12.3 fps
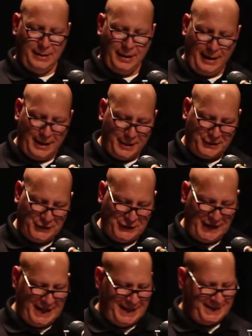I got
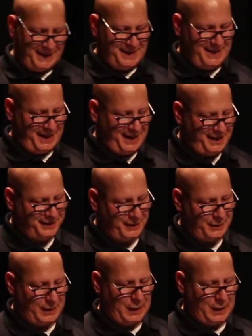C's and D's in a